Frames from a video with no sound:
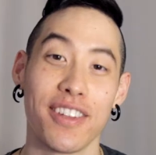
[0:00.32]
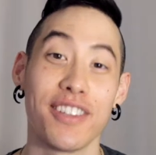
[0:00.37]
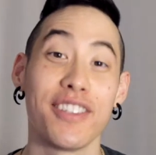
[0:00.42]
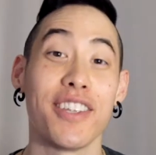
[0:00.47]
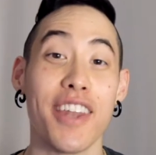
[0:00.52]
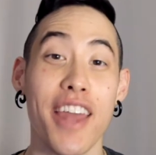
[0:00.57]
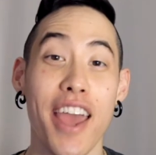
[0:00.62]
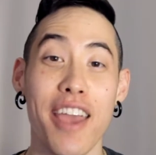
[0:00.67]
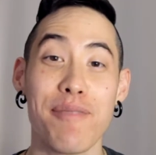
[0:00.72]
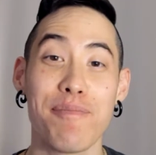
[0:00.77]

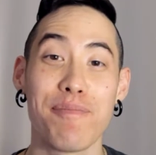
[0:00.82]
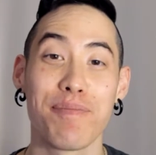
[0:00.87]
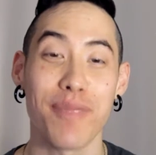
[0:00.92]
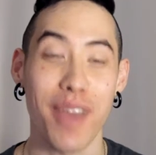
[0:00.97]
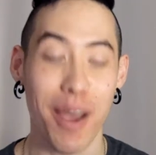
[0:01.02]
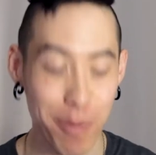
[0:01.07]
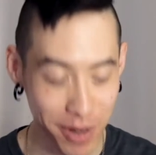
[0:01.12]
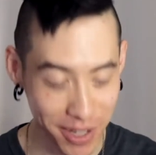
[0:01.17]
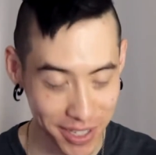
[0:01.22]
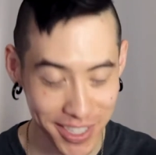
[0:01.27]
Today,
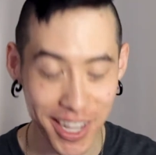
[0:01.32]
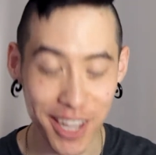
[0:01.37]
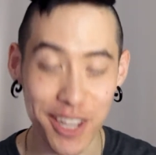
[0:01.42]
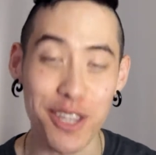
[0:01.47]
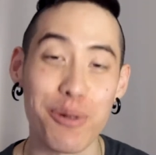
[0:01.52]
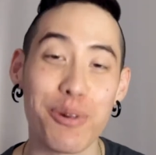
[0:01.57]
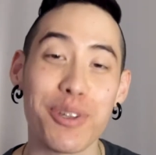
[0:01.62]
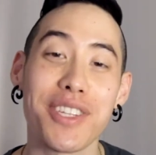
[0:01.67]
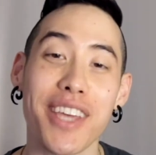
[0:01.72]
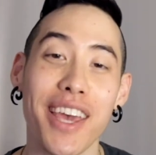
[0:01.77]
I'm going to tell
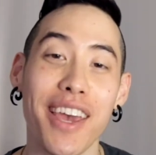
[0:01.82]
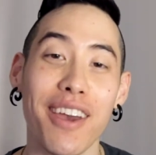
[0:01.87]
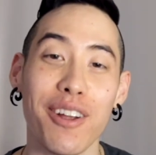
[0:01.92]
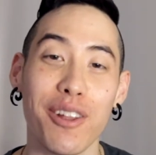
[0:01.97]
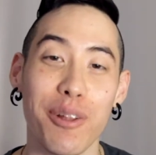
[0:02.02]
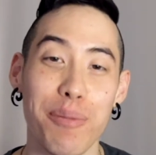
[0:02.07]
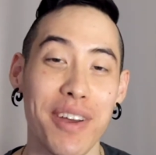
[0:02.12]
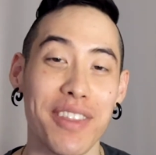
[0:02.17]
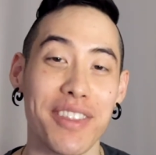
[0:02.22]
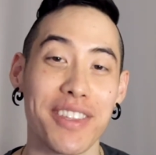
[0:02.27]
you a
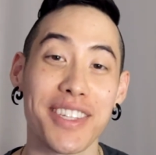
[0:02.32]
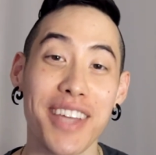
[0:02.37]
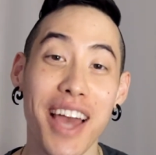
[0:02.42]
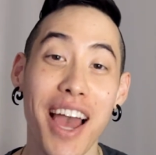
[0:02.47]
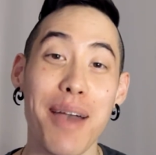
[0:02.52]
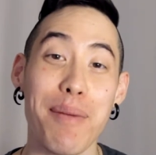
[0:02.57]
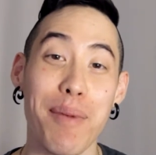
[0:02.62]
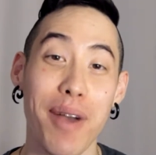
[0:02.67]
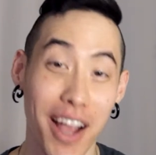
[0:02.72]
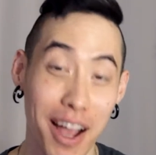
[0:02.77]
tale about the
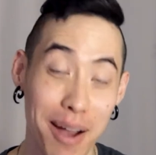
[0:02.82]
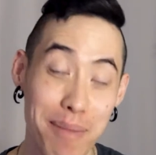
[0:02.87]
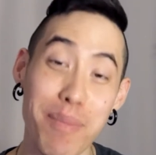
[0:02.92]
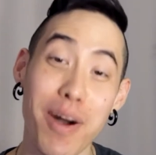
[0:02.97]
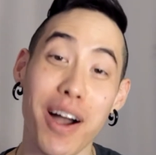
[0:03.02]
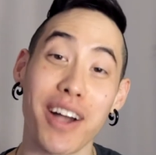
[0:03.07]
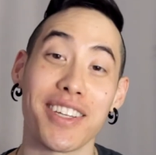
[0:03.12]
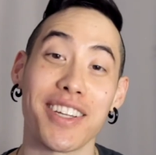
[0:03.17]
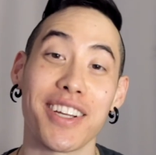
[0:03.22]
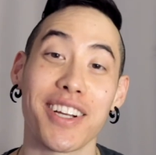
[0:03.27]
time I got
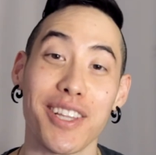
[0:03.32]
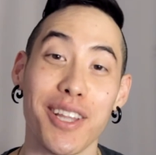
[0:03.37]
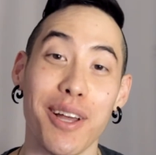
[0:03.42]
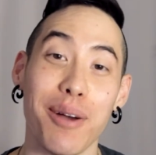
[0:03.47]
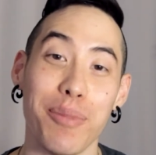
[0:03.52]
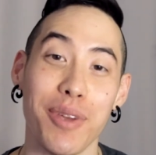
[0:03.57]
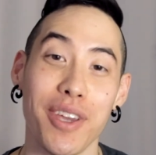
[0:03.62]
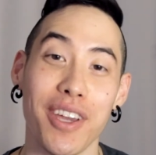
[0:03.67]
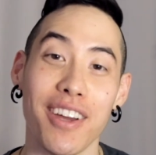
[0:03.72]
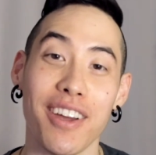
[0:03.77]
mugged in
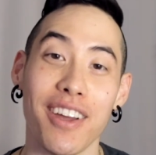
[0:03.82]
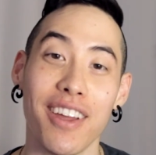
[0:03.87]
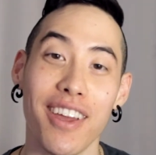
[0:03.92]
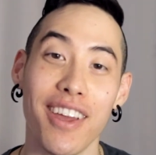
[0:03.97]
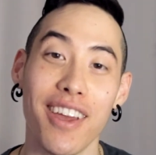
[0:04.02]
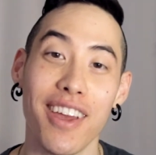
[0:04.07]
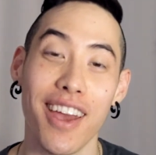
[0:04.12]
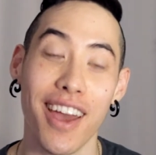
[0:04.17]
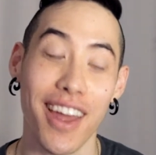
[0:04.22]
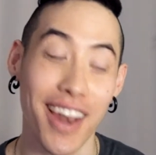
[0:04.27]
Colombia
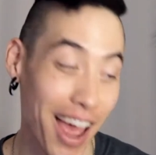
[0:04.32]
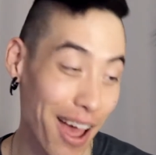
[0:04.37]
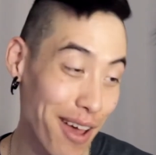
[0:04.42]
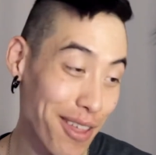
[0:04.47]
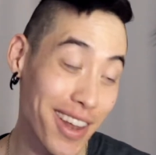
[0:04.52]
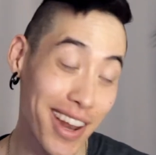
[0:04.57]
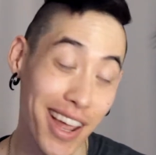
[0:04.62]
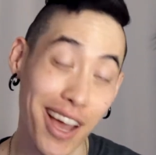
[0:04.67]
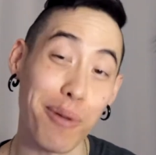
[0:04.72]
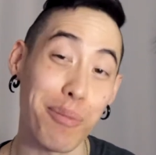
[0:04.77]
and how
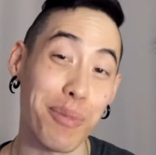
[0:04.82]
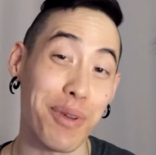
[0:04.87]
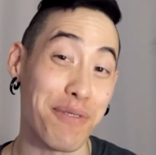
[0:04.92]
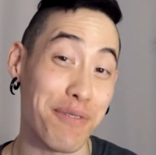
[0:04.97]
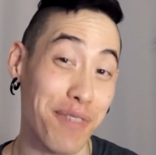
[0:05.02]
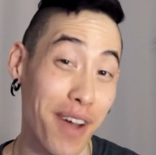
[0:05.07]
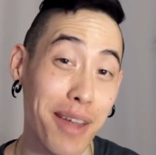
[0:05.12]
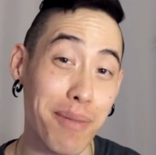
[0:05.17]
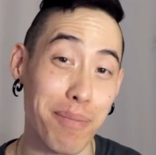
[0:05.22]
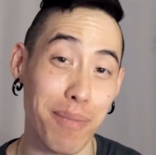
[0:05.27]
that helped me
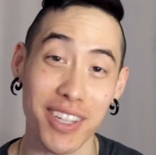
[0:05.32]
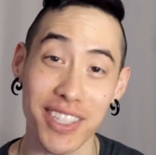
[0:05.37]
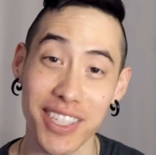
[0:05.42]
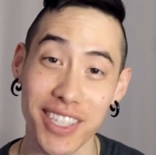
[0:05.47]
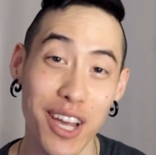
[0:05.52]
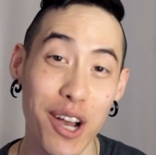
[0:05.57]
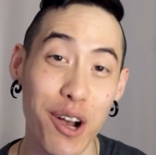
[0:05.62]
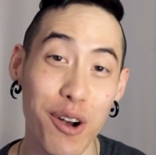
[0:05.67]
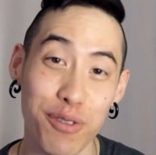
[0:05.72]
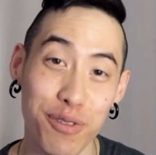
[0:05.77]
find
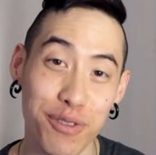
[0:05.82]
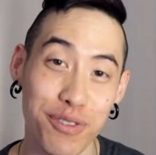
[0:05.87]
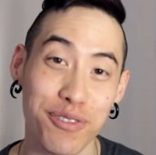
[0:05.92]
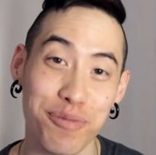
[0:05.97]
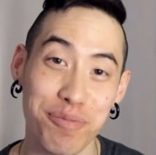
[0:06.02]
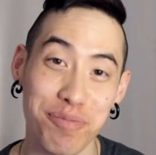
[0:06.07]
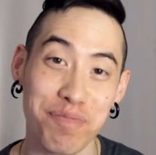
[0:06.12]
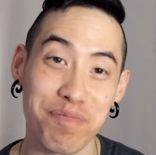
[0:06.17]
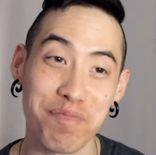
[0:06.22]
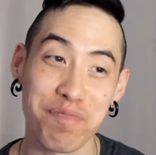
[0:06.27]
myself.
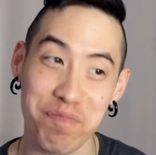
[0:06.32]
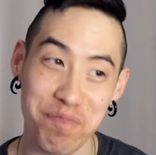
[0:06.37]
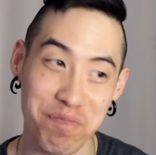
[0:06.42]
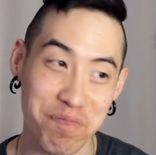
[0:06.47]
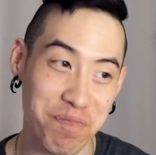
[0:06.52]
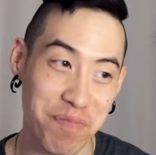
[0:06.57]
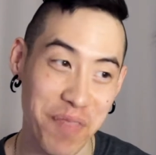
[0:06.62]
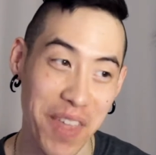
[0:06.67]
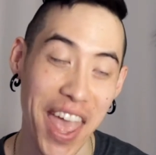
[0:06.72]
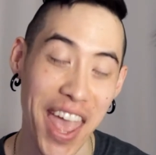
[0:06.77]

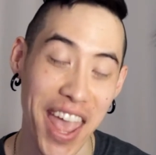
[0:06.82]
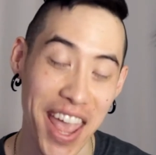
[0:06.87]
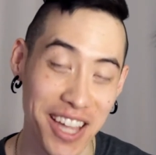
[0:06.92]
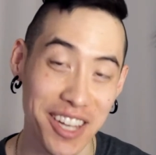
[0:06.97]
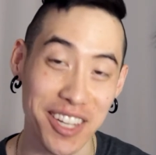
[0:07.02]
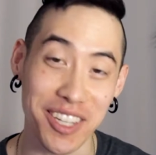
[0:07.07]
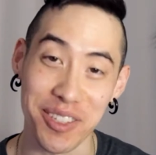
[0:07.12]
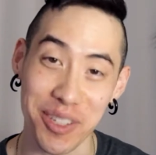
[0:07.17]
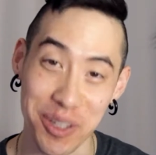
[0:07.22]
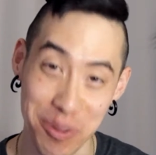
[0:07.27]

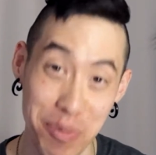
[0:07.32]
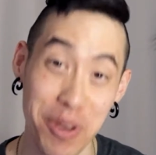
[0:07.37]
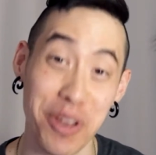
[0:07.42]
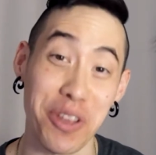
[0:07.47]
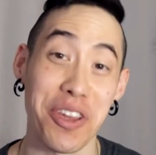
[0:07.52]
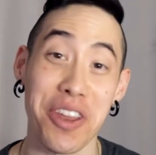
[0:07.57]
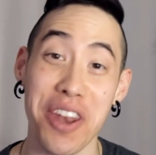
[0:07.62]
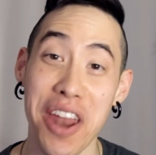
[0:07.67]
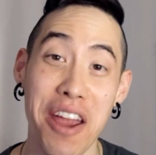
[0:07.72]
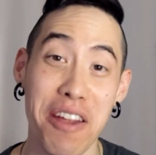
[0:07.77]
And
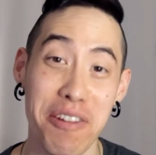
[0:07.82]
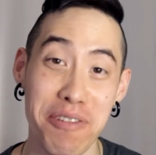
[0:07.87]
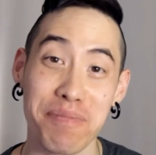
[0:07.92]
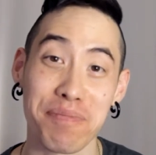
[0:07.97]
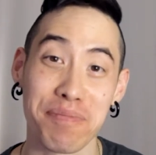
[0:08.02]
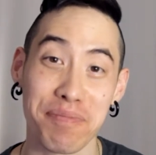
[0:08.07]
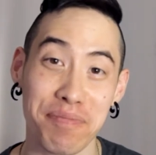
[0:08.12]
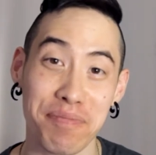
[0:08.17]
Chamillionaire.